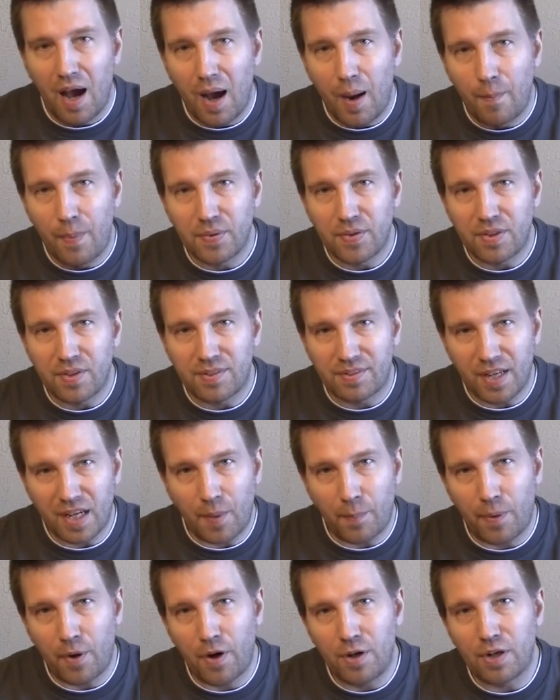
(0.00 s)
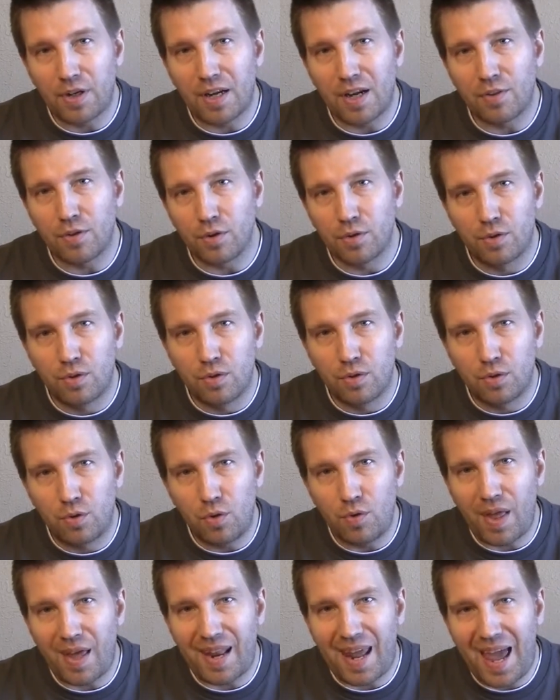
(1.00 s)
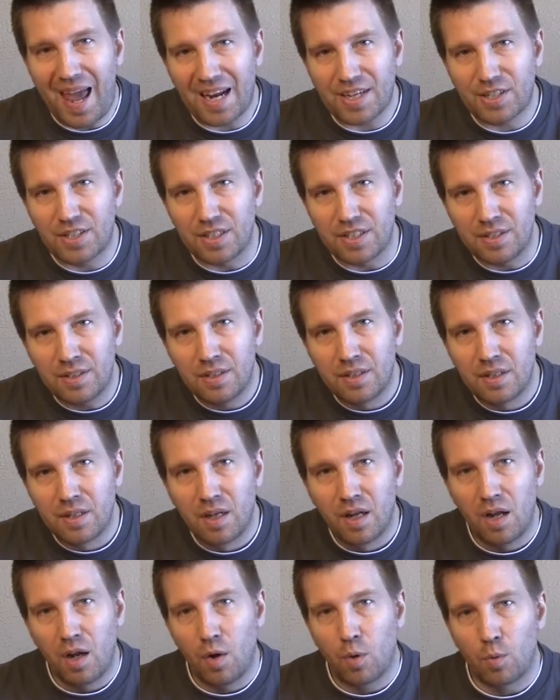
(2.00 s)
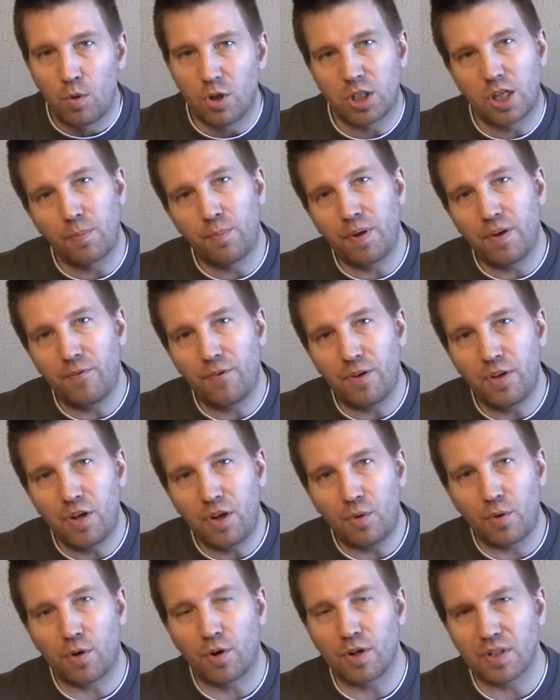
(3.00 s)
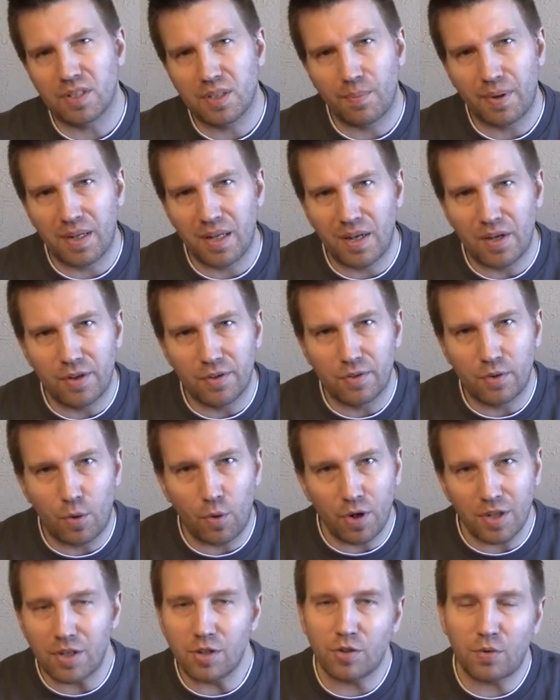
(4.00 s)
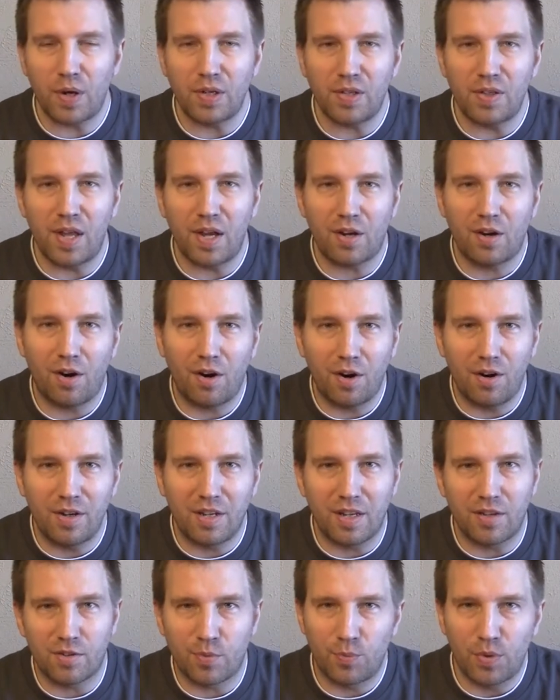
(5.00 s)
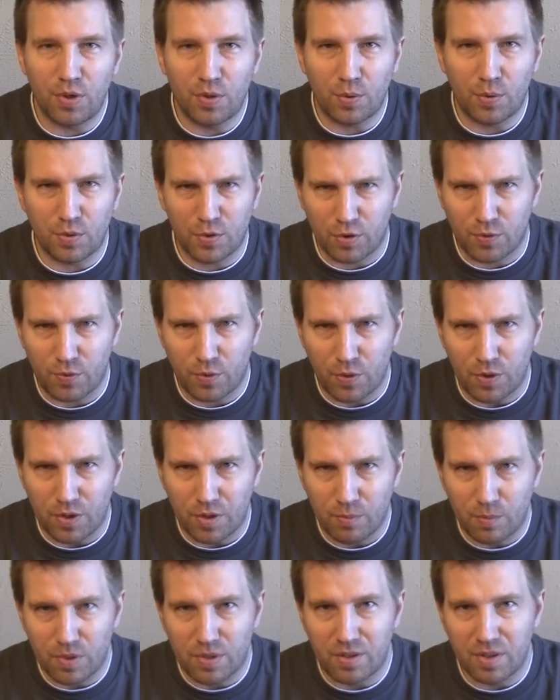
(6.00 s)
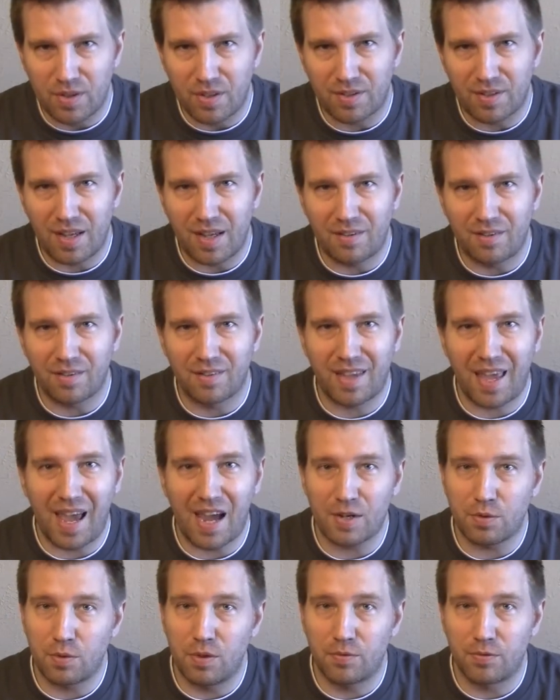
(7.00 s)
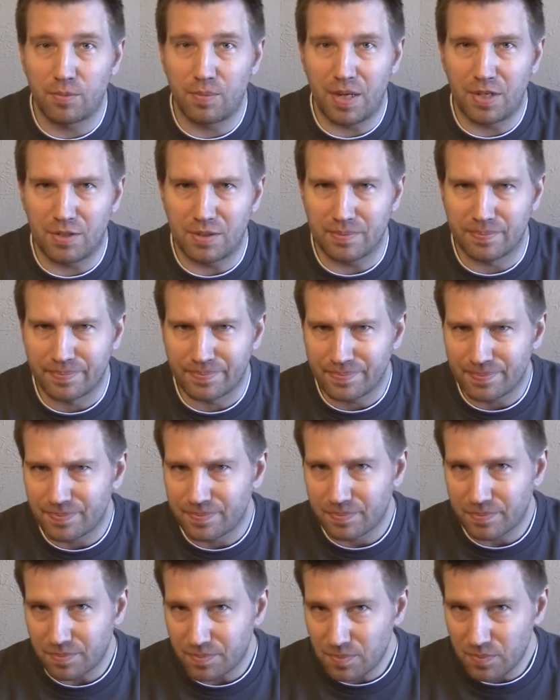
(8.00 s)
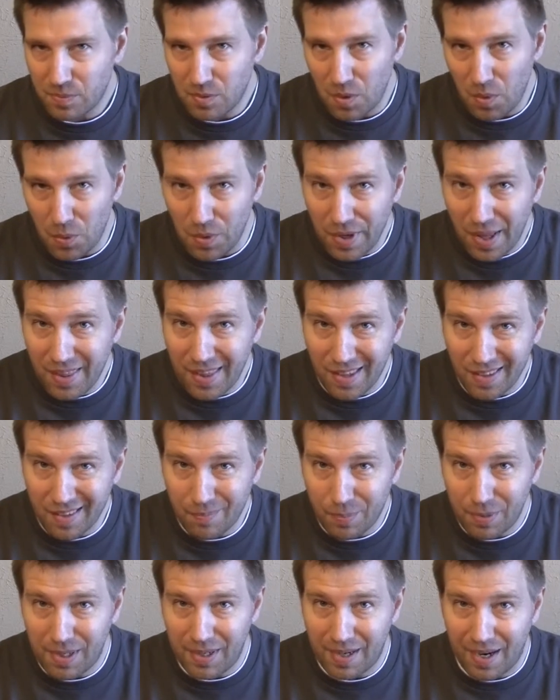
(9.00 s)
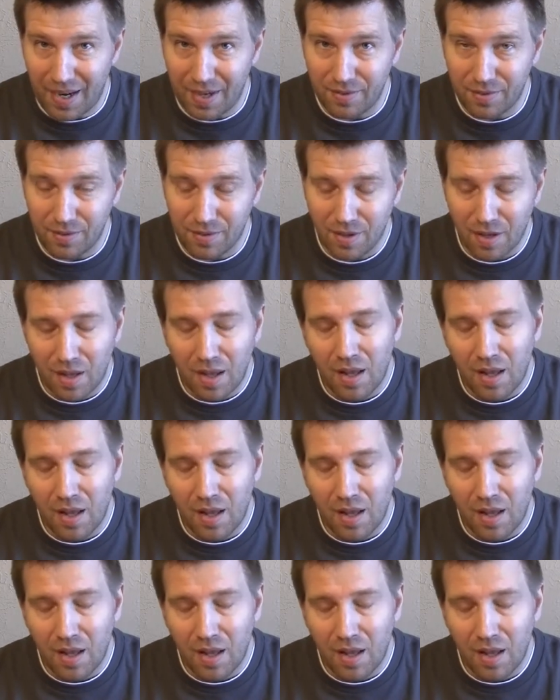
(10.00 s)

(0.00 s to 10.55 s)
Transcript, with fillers: Uh, but in the second part, you can either do that action, which could benefit you or hurt somebody else, or you can just trade in that card and get some resources for it, which in this case is cash or information. I think that's pretty nice.